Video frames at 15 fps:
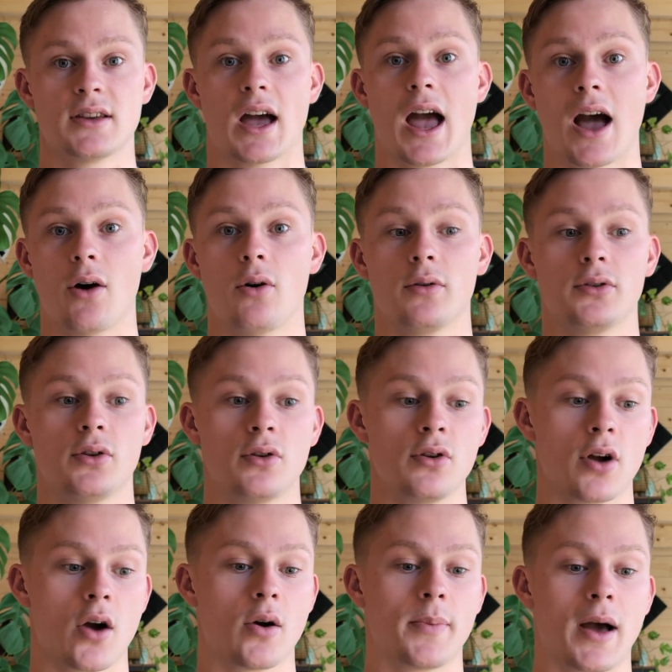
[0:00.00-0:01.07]
to how you
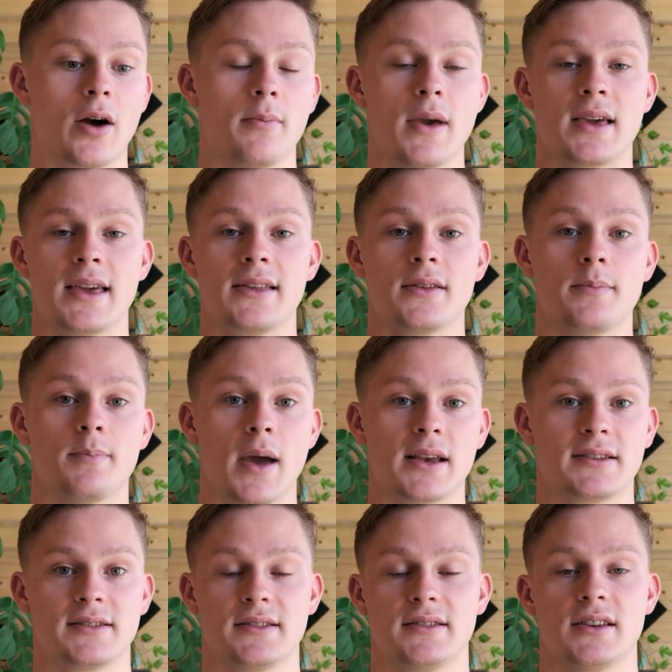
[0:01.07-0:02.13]
can go about making the
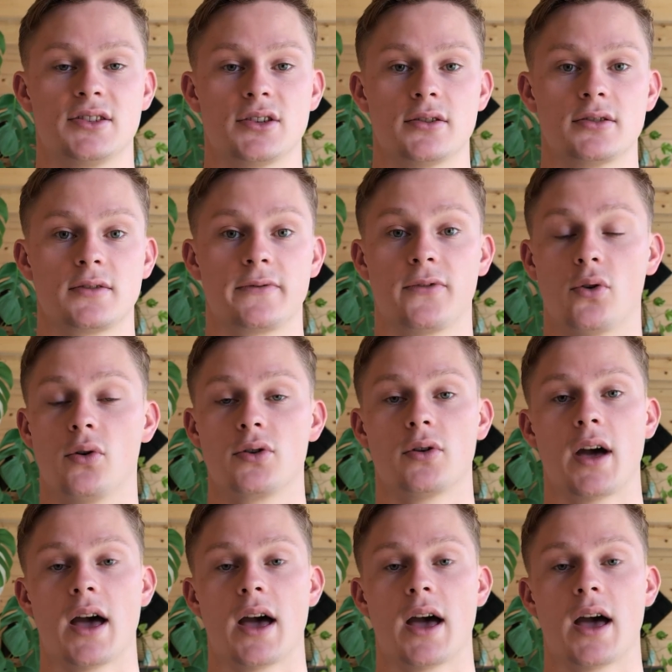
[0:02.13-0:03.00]
best decisions for